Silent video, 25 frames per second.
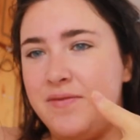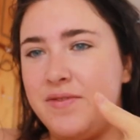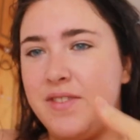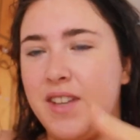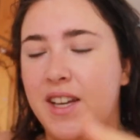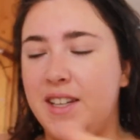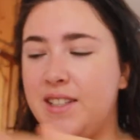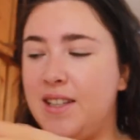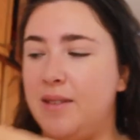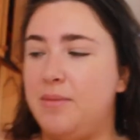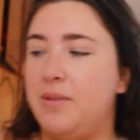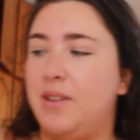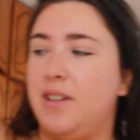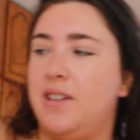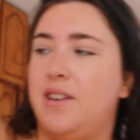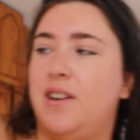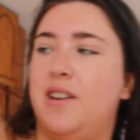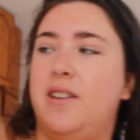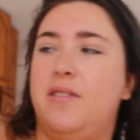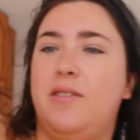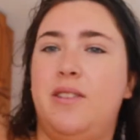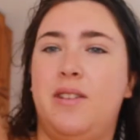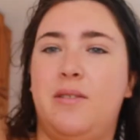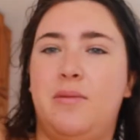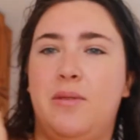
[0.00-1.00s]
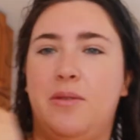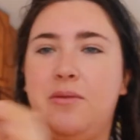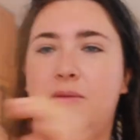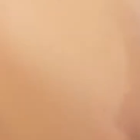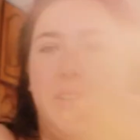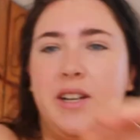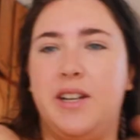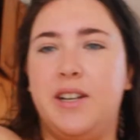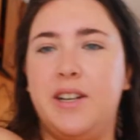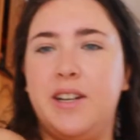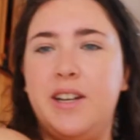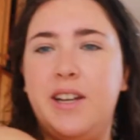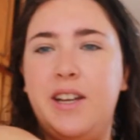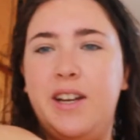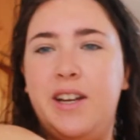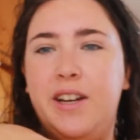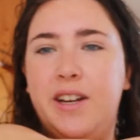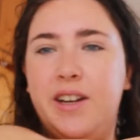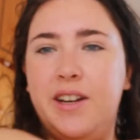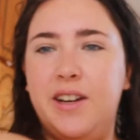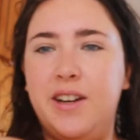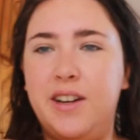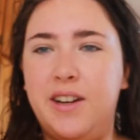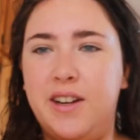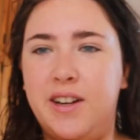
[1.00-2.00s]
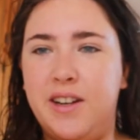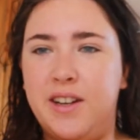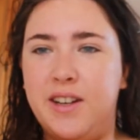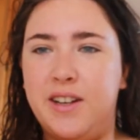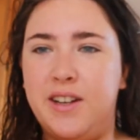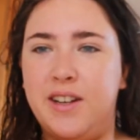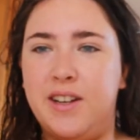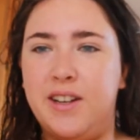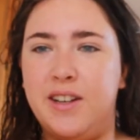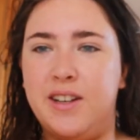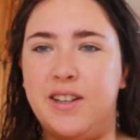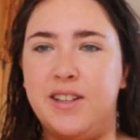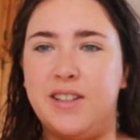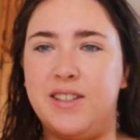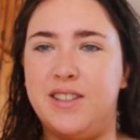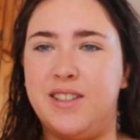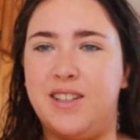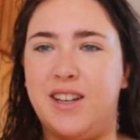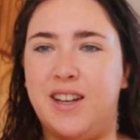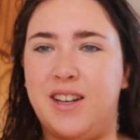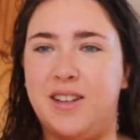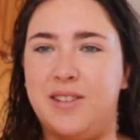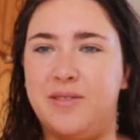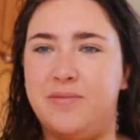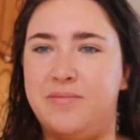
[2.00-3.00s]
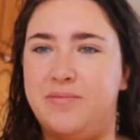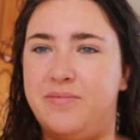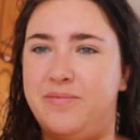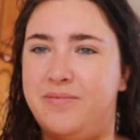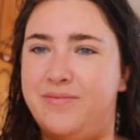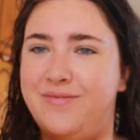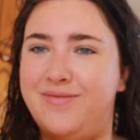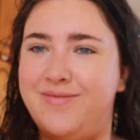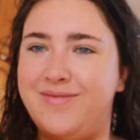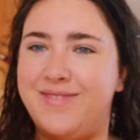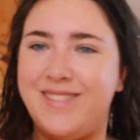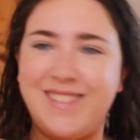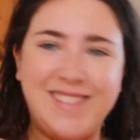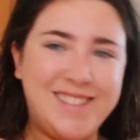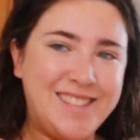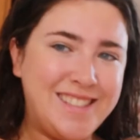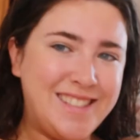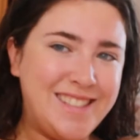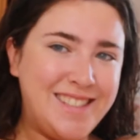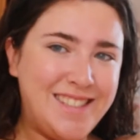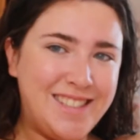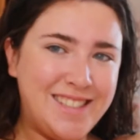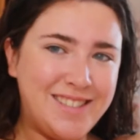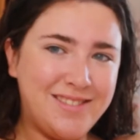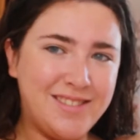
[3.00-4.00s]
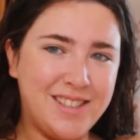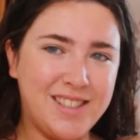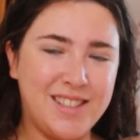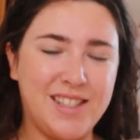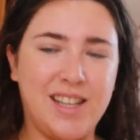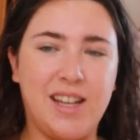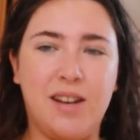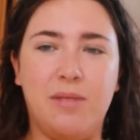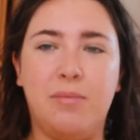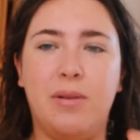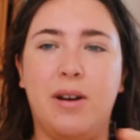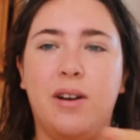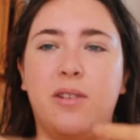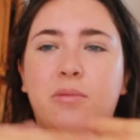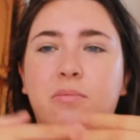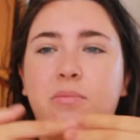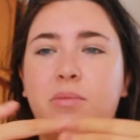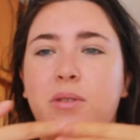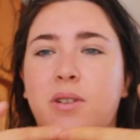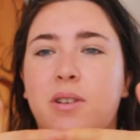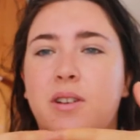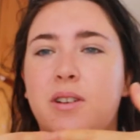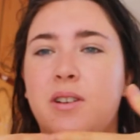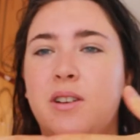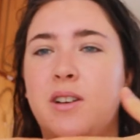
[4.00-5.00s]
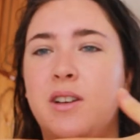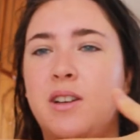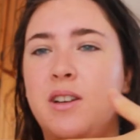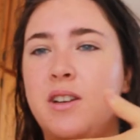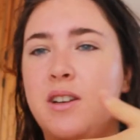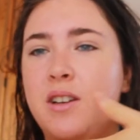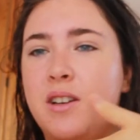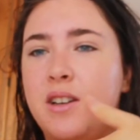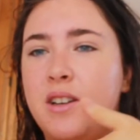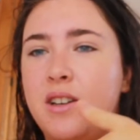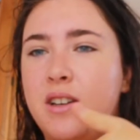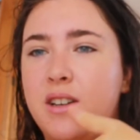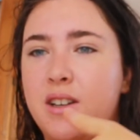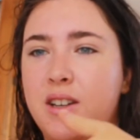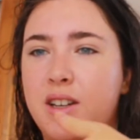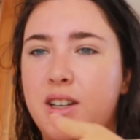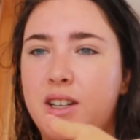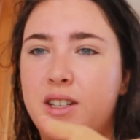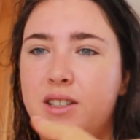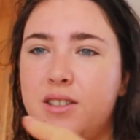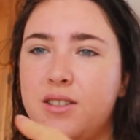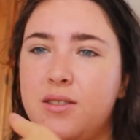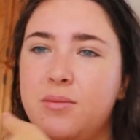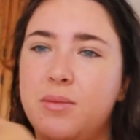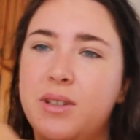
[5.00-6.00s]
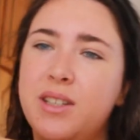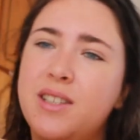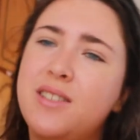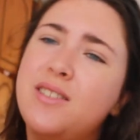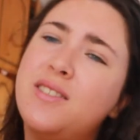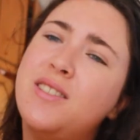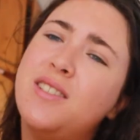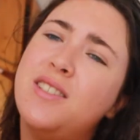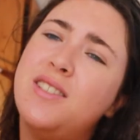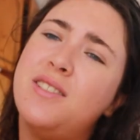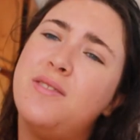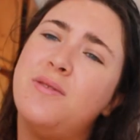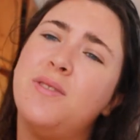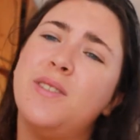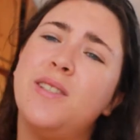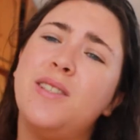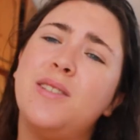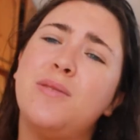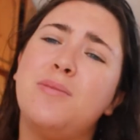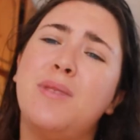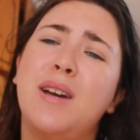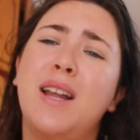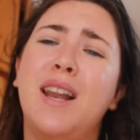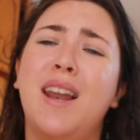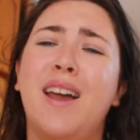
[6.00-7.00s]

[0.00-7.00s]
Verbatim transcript: except it kind of went a bit weird here. Um, what's that about? But it just makes such a difference to my